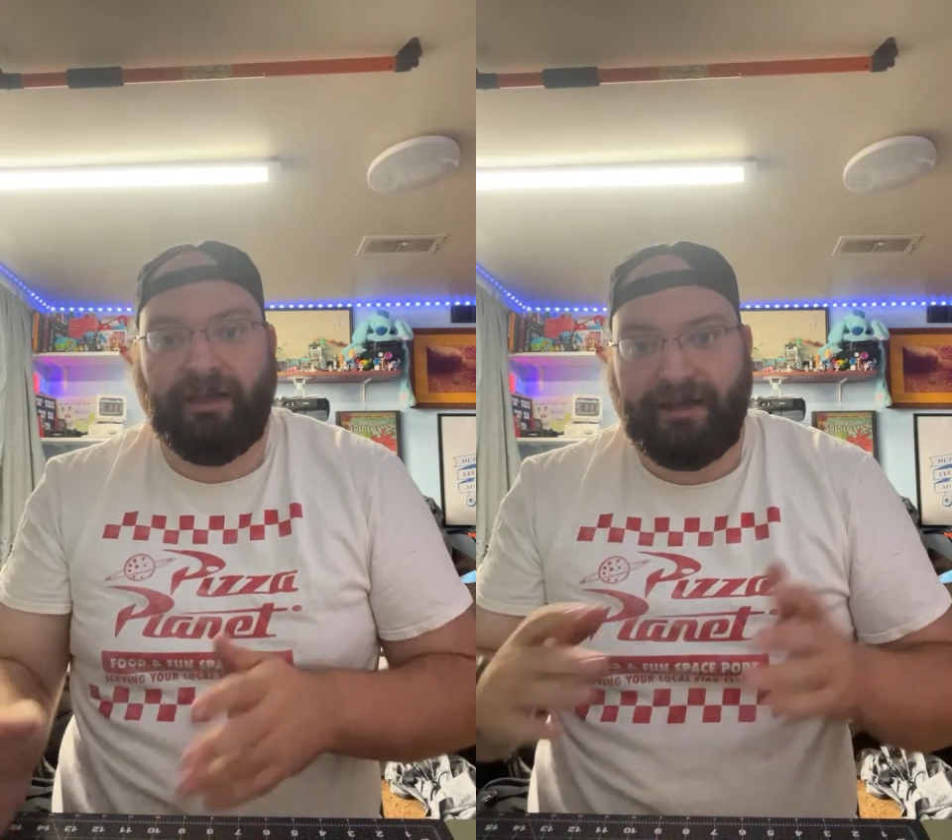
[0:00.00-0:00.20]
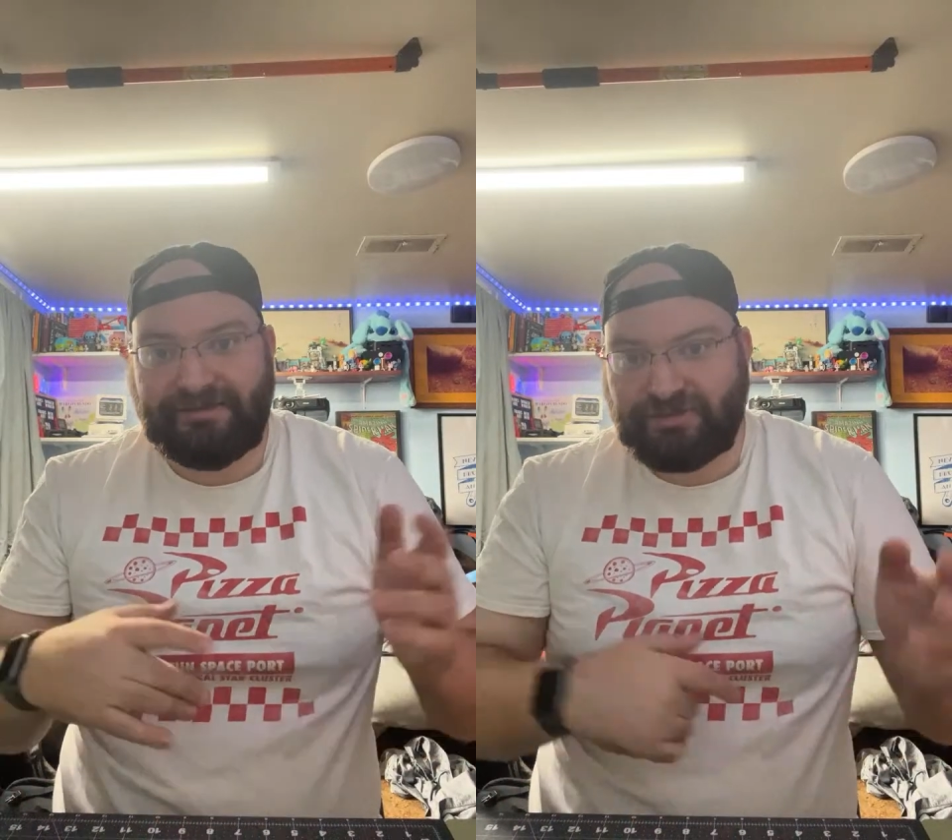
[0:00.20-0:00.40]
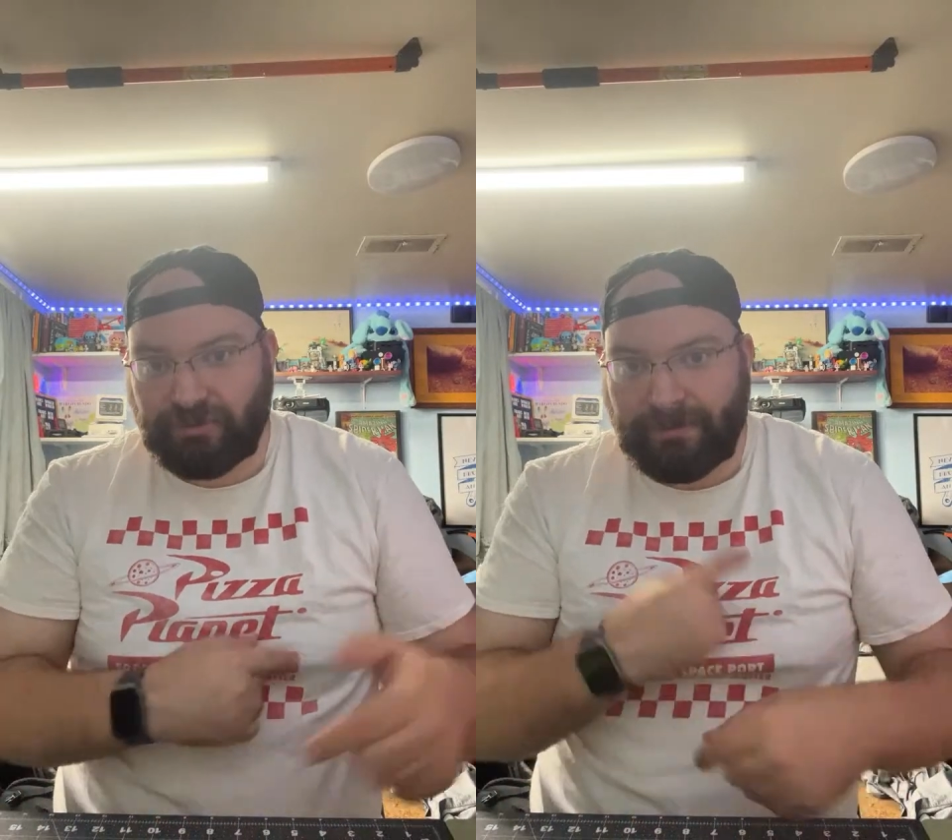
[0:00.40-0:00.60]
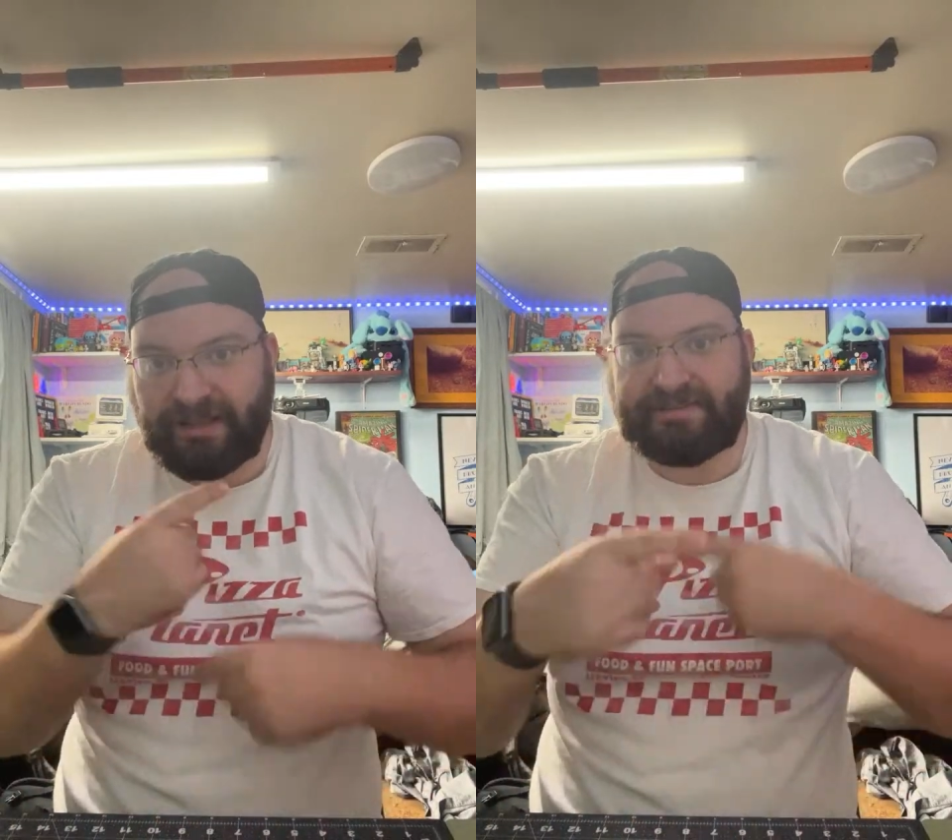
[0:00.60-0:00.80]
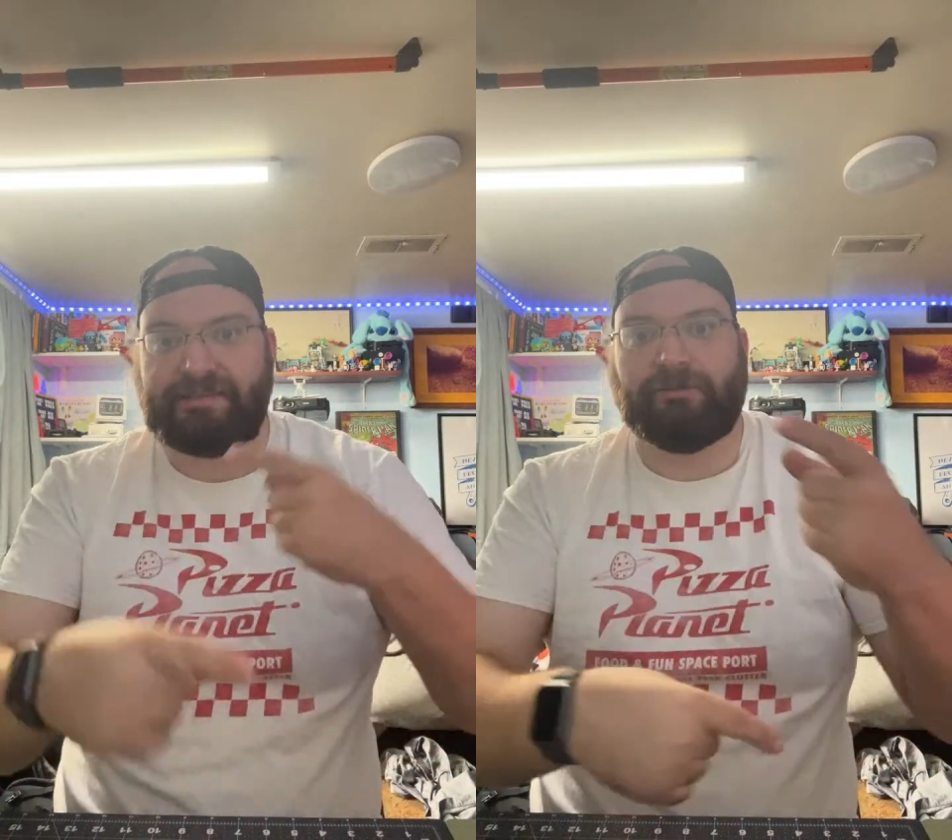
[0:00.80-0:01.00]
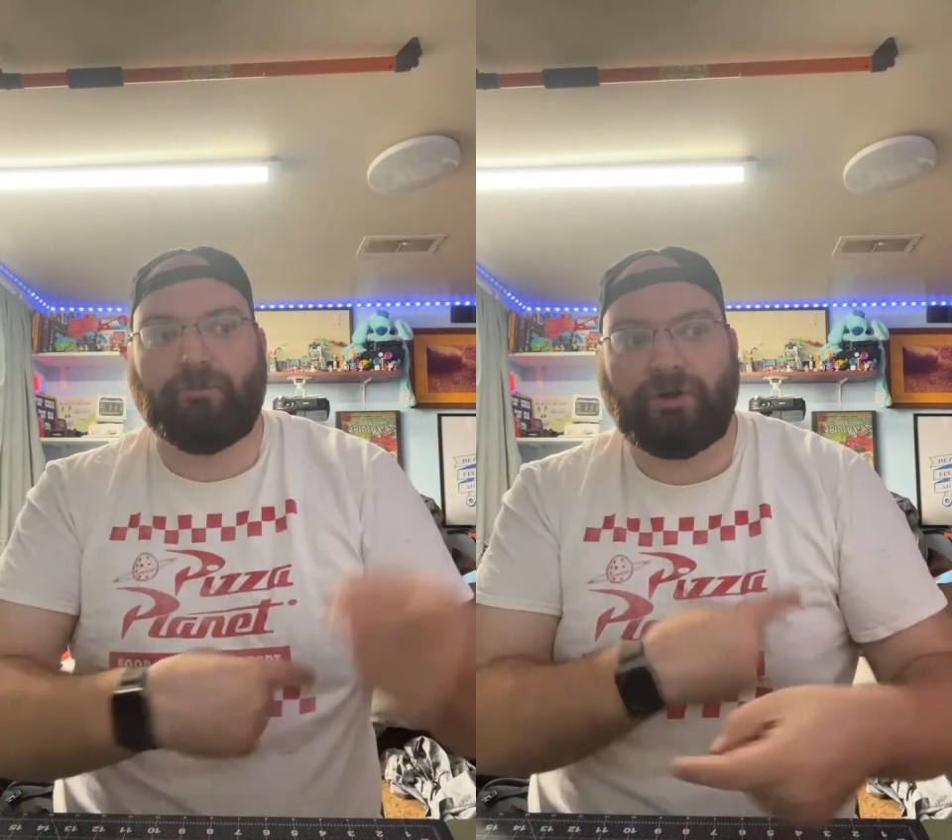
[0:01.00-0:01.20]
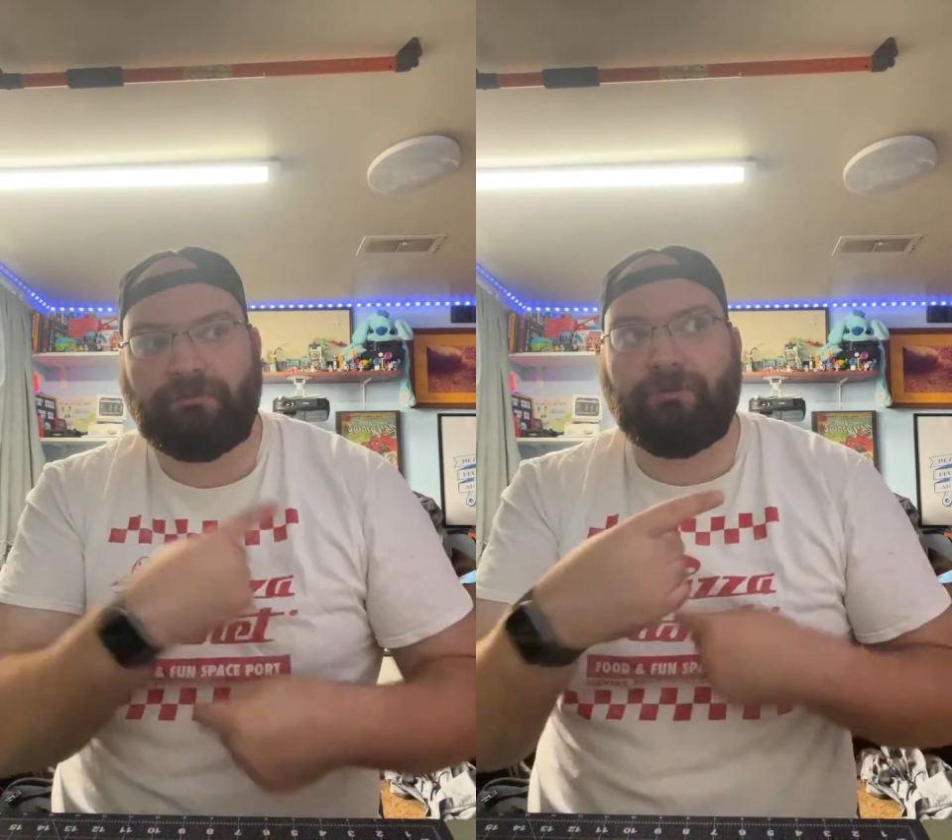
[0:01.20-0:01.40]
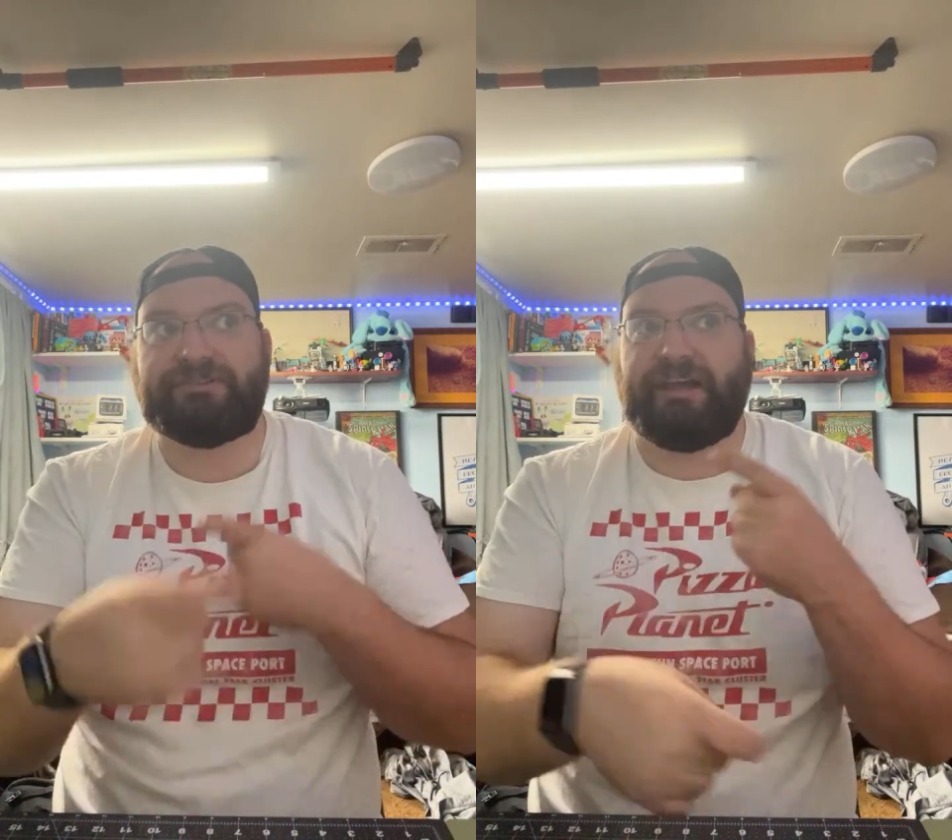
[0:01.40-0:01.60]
and just replacing their workforce